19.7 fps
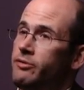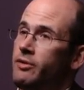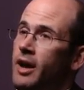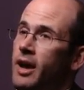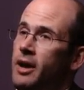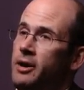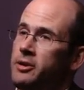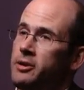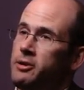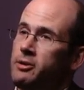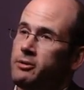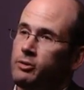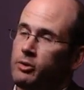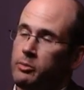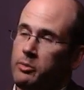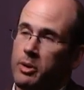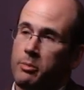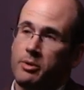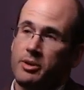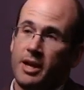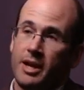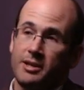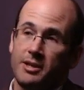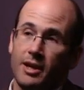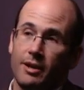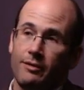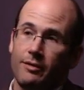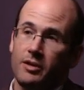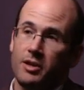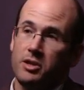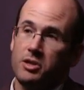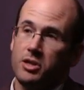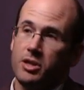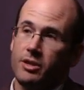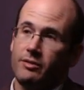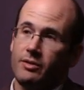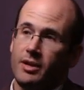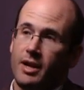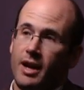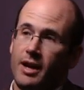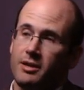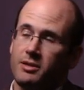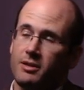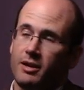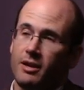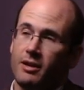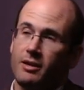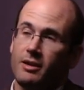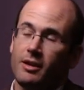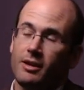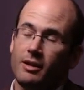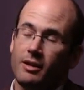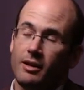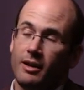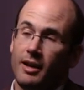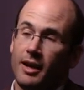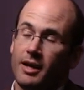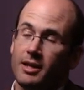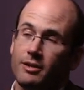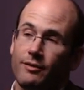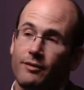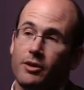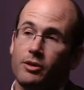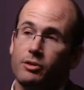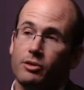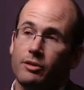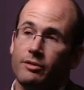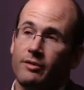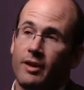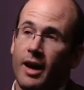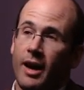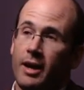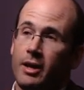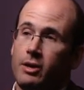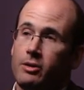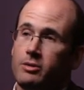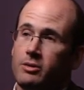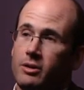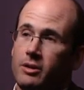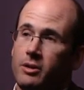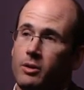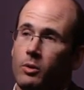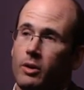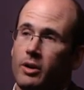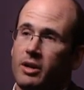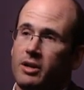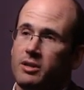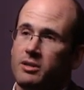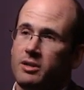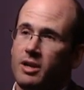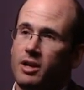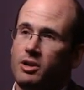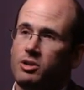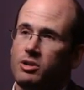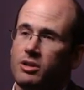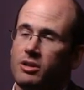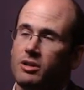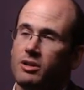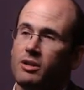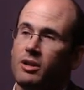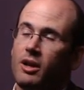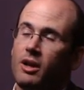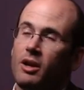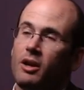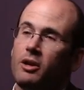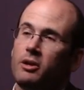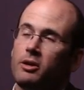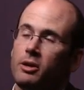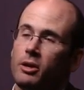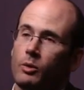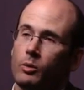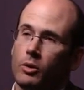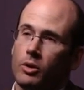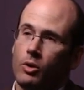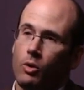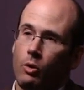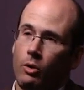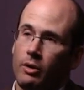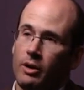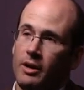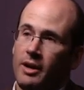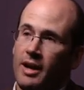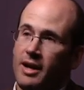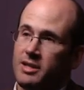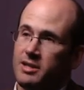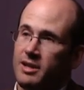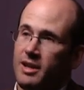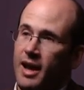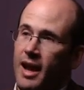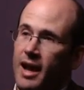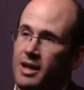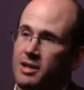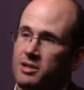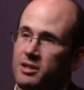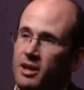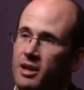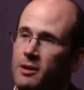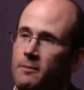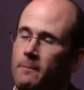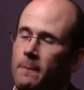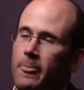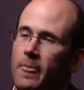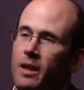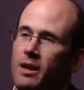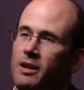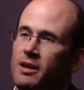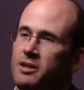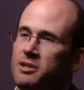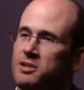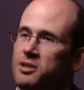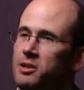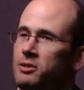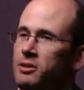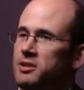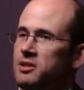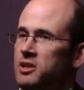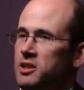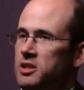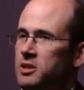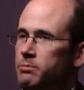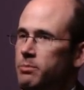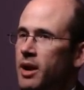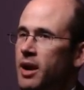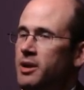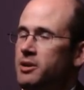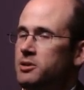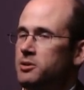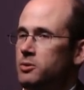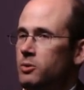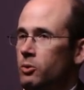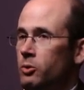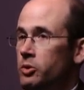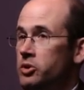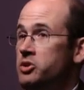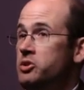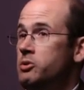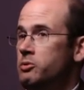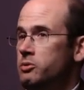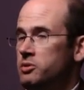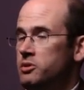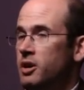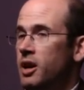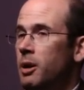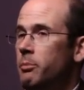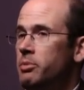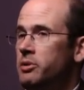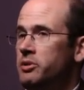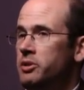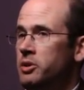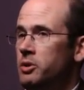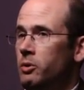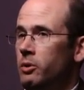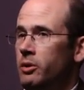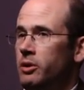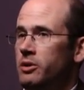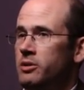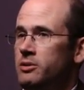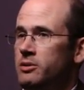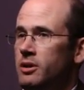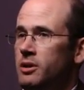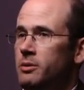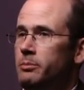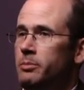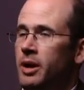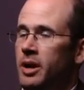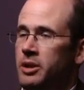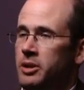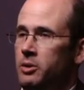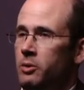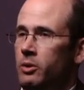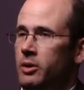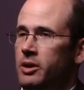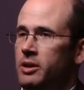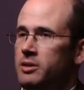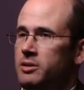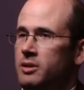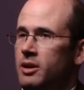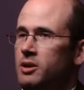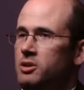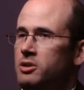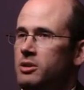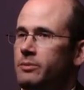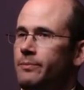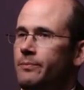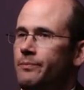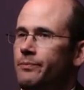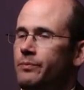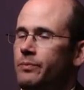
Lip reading: value, remember that definition of an asset, it has future value to the organization, you'll record it as an asset until it's expensed or used up in the by the organization.